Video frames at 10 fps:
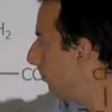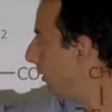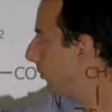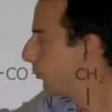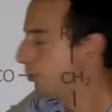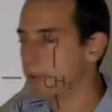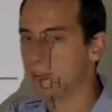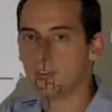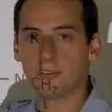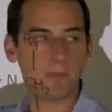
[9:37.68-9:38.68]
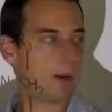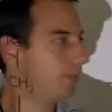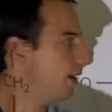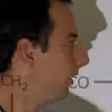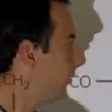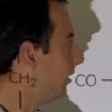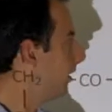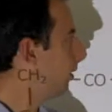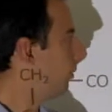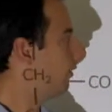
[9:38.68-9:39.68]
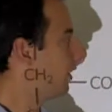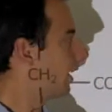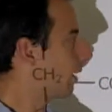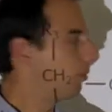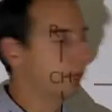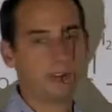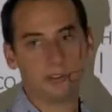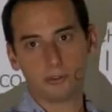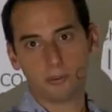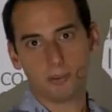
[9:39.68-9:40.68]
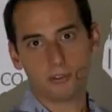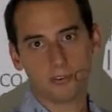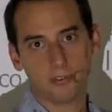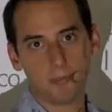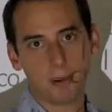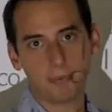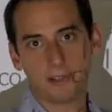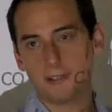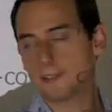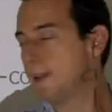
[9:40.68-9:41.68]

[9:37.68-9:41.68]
amino terminus of the peptide, and here we have the carboxyl terminus of the peptide.